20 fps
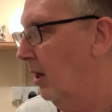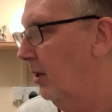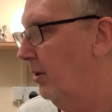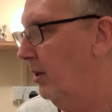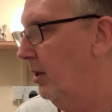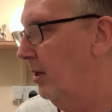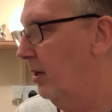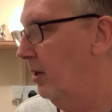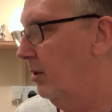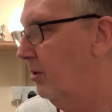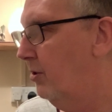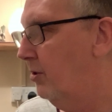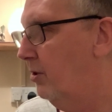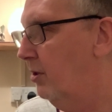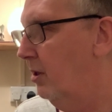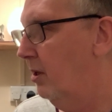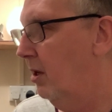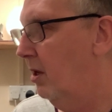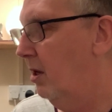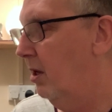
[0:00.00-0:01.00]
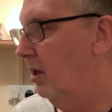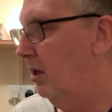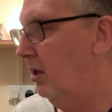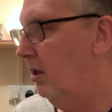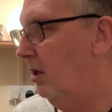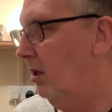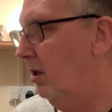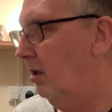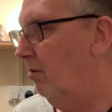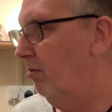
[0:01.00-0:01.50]
There's
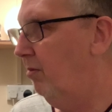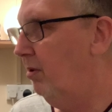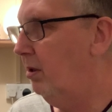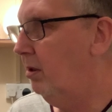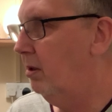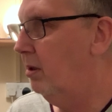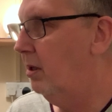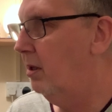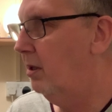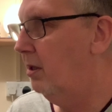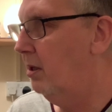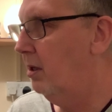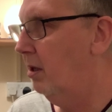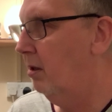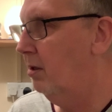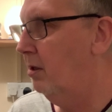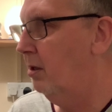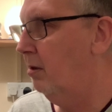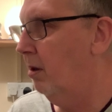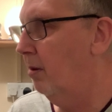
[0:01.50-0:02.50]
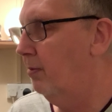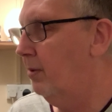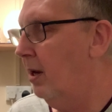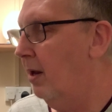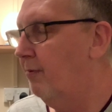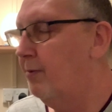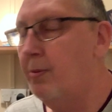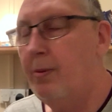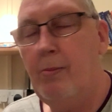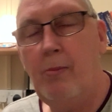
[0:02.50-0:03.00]
I'll
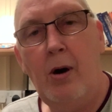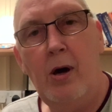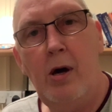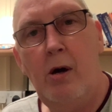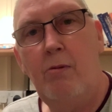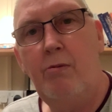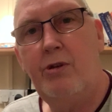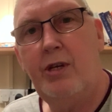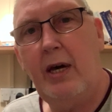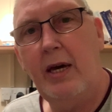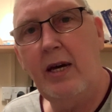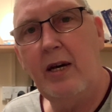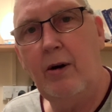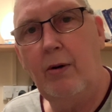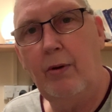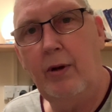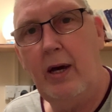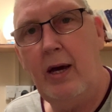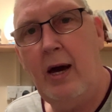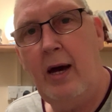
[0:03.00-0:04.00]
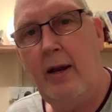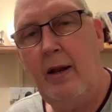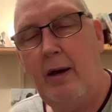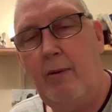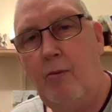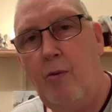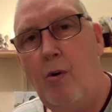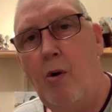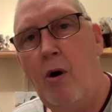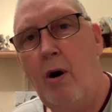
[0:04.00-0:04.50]
have to put my own take on it and
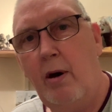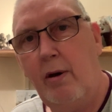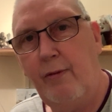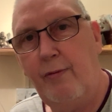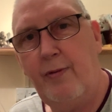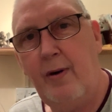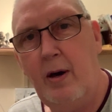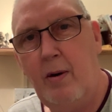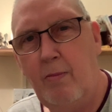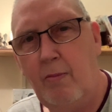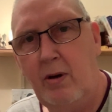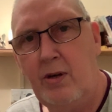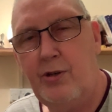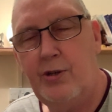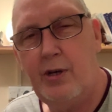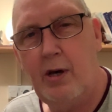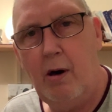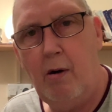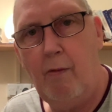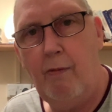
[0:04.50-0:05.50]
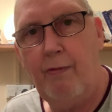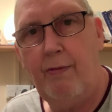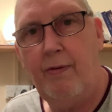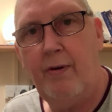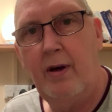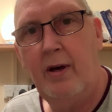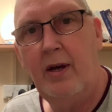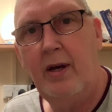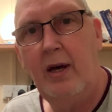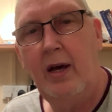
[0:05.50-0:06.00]
what I found myself,
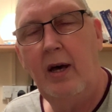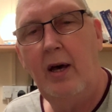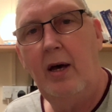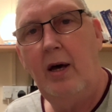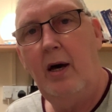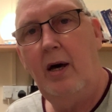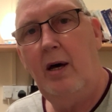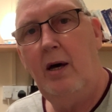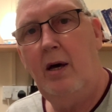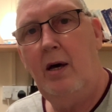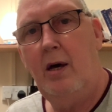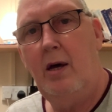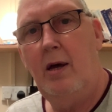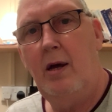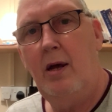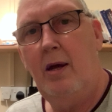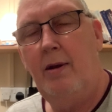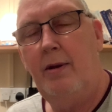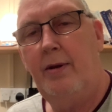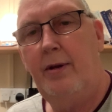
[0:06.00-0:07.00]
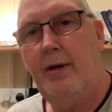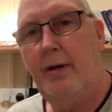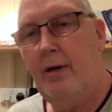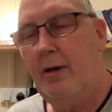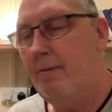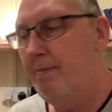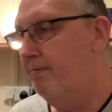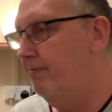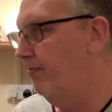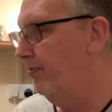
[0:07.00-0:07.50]
and
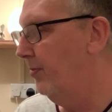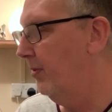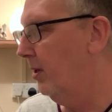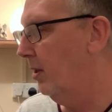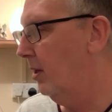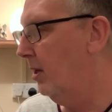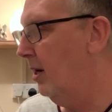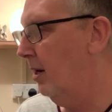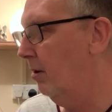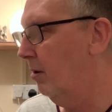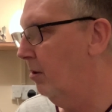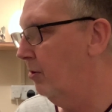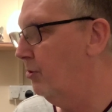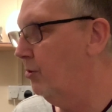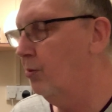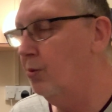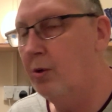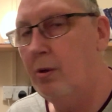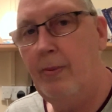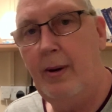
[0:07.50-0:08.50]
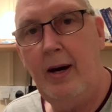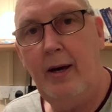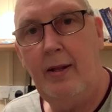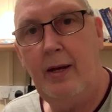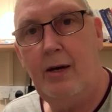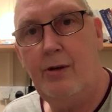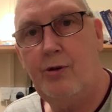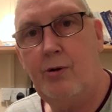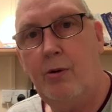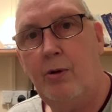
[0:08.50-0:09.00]
yeah, I'll talk about
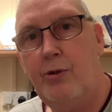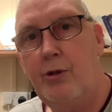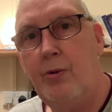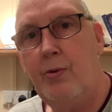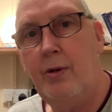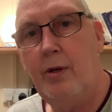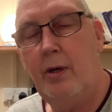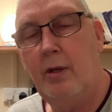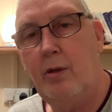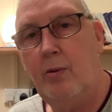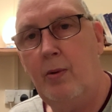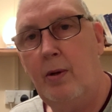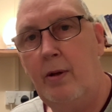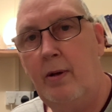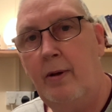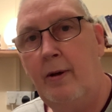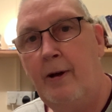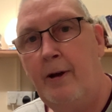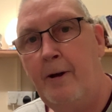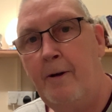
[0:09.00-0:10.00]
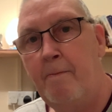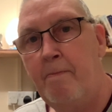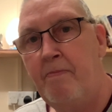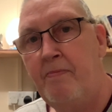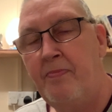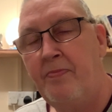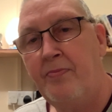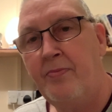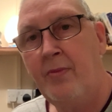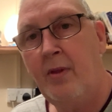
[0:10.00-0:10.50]
that. So I'll do another one.
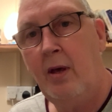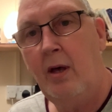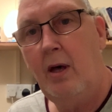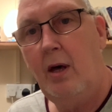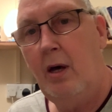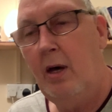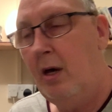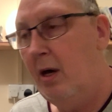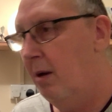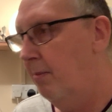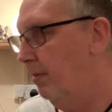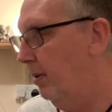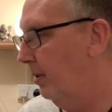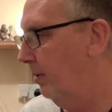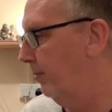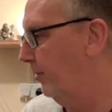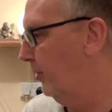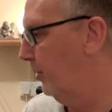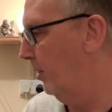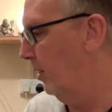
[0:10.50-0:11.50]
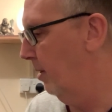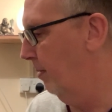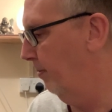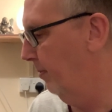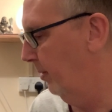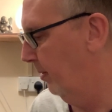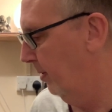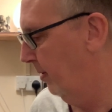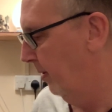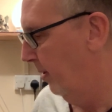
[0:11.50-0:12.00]
But
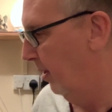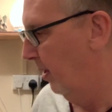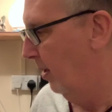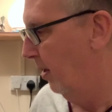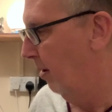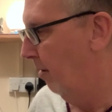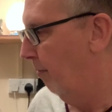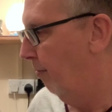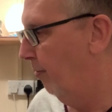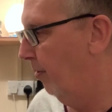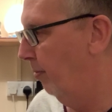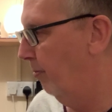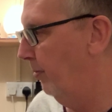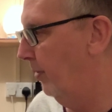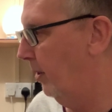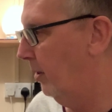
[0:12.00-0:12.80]
from